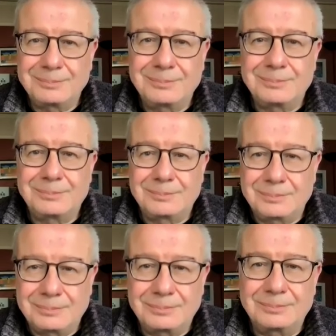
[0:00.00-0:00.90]

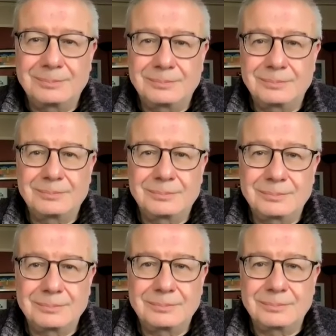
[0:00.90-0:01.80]

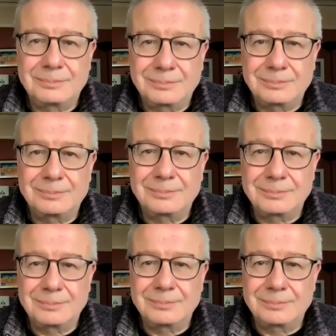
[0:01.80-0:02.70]

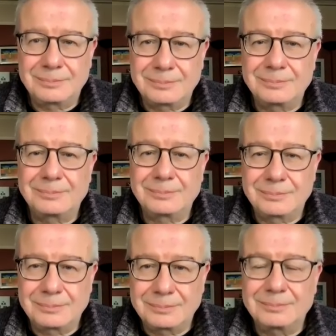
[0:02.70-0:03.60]

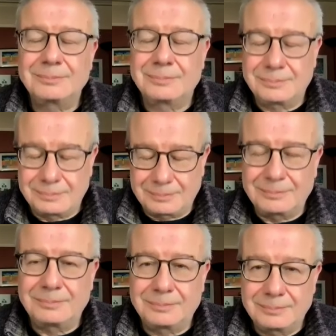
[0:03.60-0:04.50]

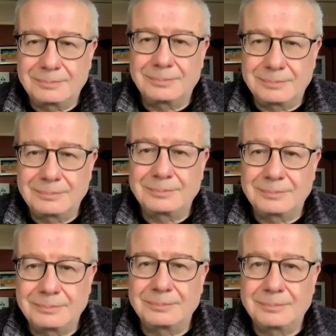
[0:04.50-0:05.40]

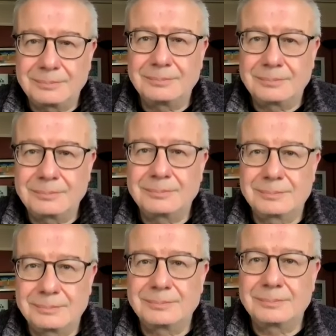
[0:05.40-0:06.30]

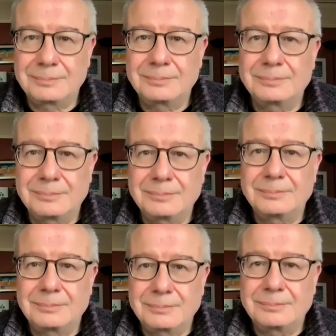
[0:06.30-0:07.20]

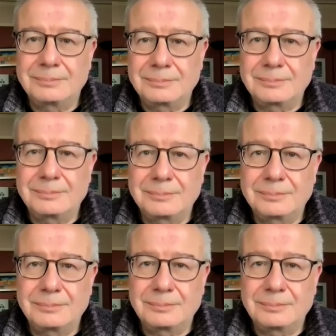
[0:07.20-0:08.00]
No words are spoken by the person on screen.